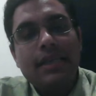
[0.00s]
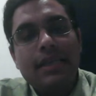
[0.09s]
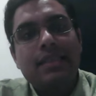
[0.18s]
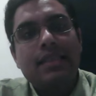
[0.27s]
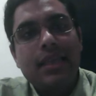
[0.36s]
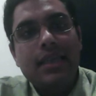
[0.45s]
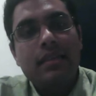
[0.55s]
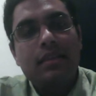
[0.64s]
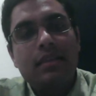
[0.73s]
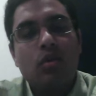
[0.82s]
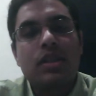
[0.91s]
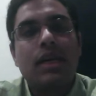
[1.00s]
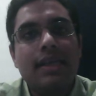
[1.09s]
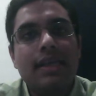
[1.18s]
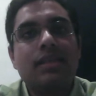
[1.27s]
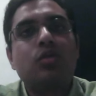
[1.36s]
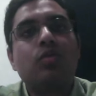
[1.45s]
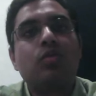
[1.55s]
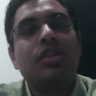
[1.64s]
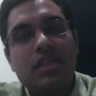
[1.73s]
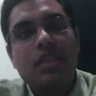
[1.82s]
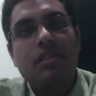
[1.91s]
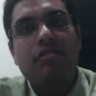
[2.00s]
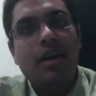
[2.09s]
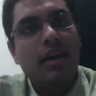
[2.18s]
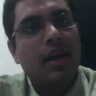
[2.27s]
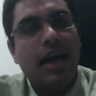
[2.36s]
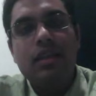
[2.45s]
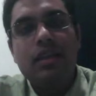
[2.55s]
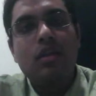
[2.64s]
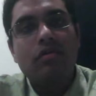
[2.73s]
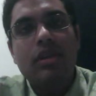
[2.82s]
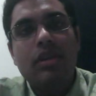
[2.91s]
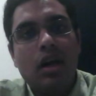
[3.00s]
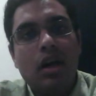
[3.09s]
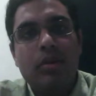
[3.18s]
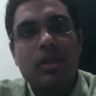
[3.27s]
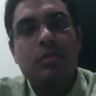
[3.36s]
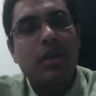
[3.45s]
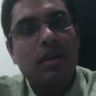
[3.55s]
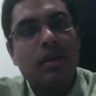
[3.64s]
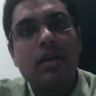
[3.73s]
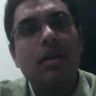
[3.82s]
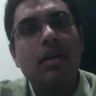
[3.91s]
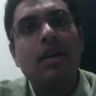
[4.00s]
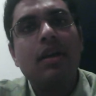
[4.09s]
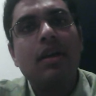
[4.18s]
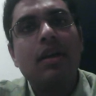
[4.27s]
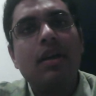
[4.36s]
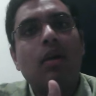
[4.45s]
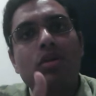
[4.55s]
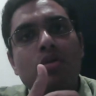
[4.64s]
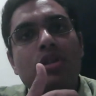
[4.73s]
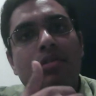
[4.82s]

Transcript: reasons which justify either of the arguments. But here, there was no